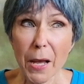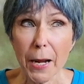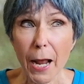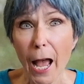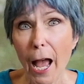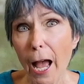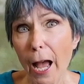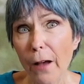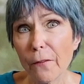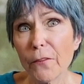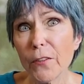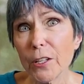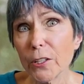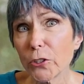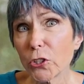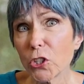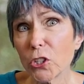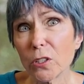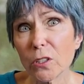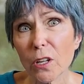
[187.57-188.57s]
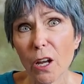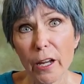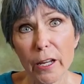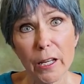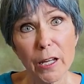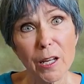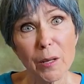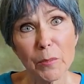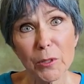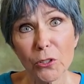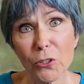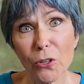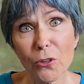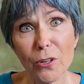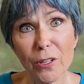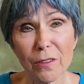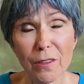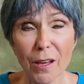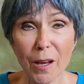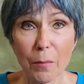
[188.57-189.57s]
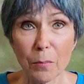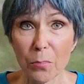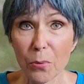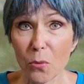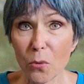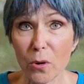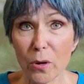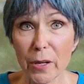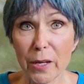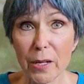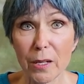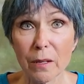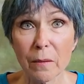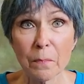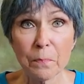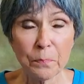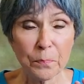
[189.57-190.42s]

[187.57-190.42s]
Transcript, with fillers: a half inch in diameter at that point,